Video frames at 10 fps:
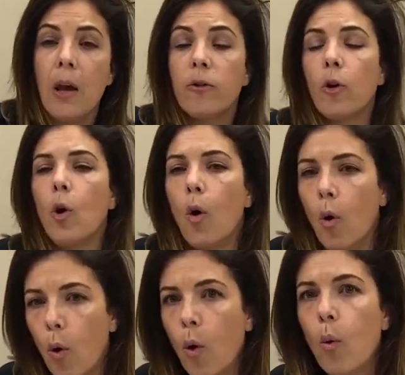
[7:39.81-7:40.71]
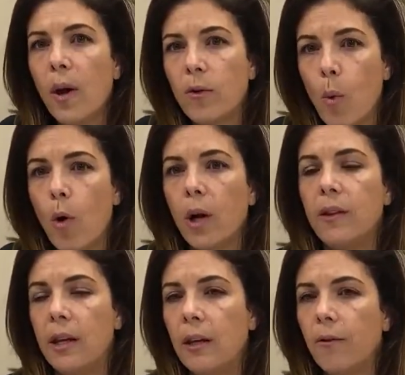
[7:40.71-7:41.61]
So you're always
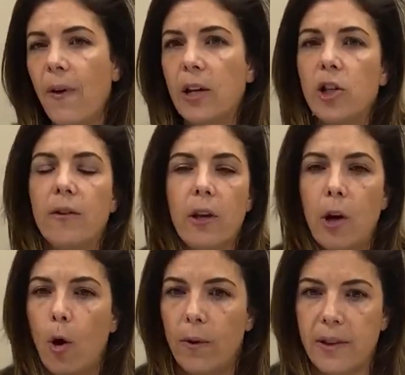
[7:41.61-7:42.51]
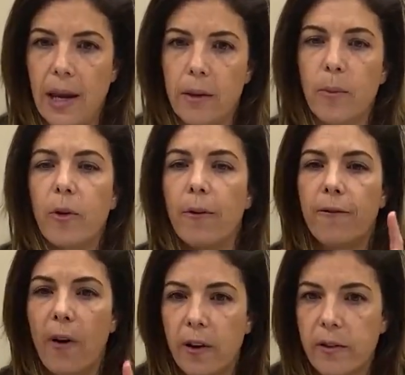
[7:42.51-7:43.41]
worried that an infection is going to overtake them. So the
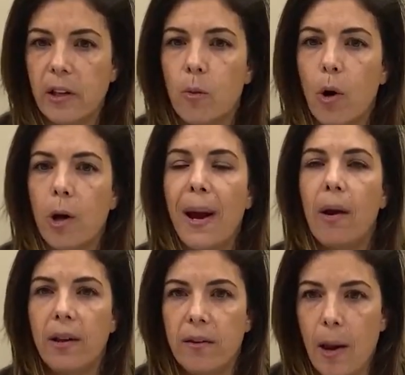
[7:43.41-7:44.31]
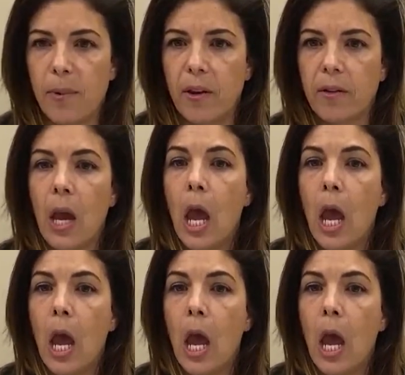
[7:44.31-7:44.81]
first thing to worry about is sepsis.